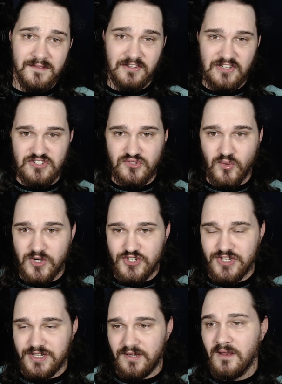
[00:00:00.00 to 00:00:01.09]
the
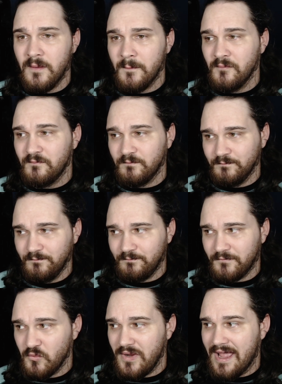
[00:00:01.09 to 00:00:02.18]
distortion,
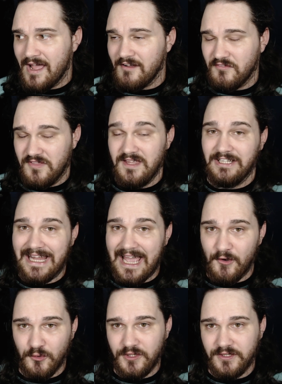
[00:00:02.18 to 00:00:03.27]
we have the
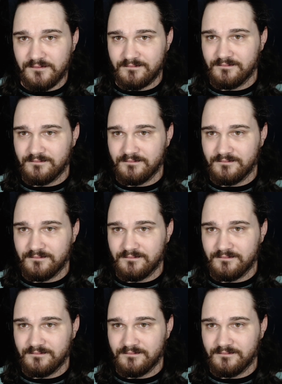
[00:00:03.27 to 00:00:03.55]
loud